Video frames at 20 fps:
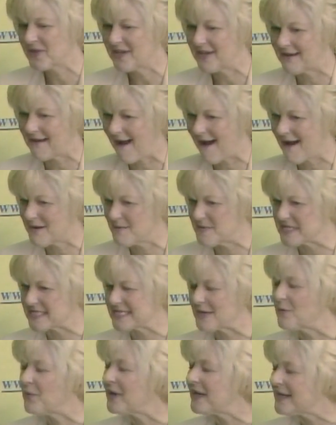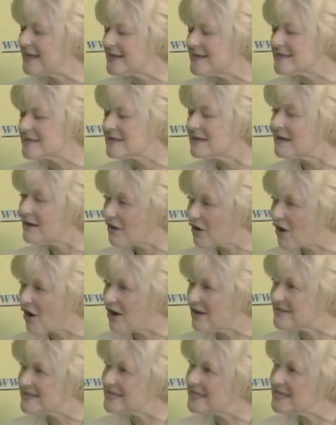economist, and what he
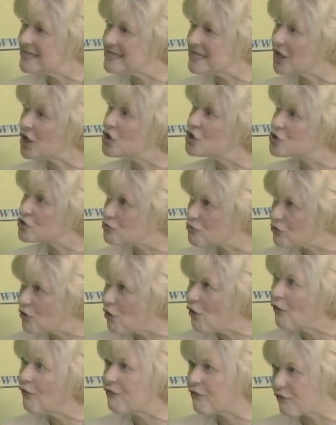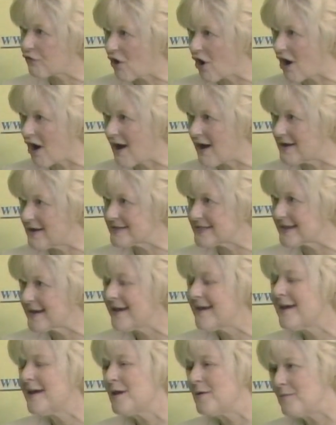calls it is a control frauds,
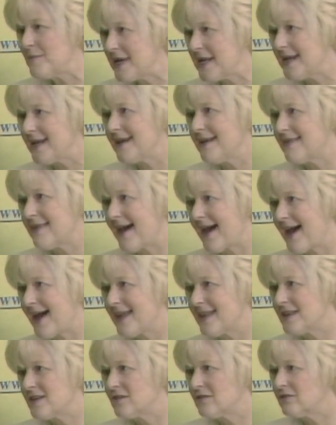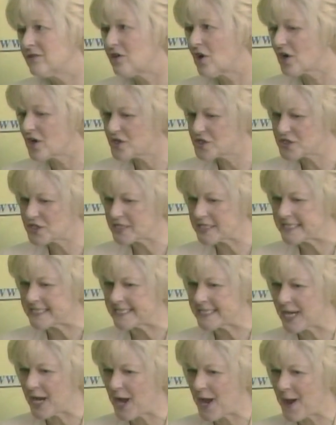meaning that the
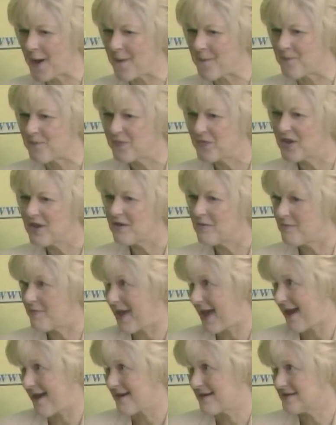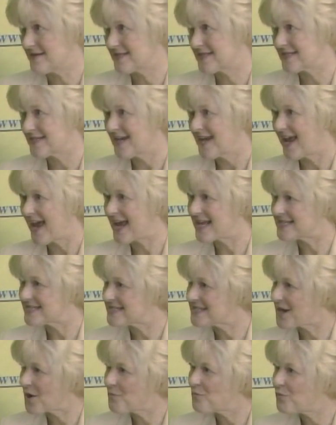largest banks, at
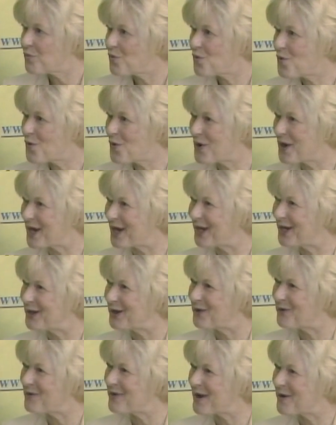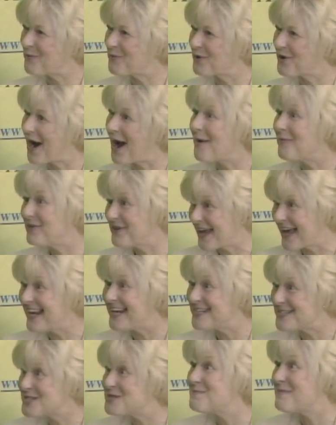some point, you know, they were
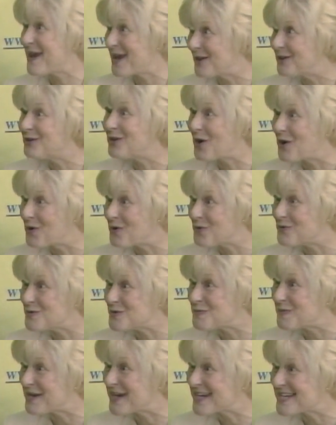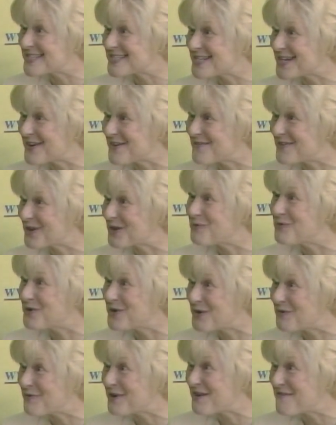obligated to make loans because of the
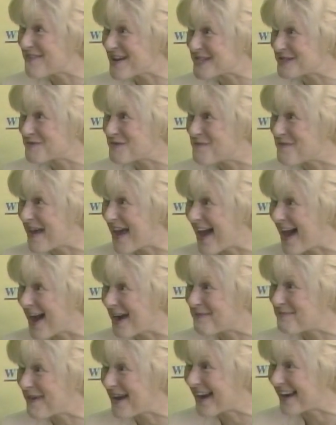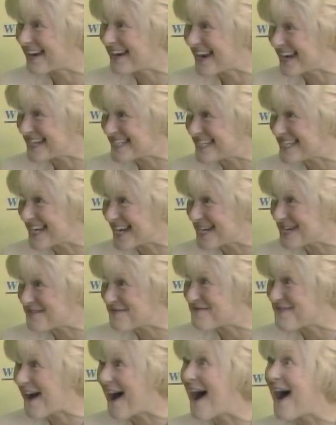Community Reinvestment Act back in
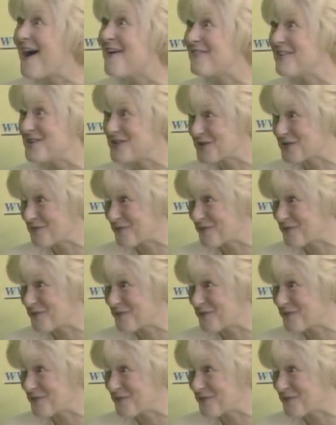1995 under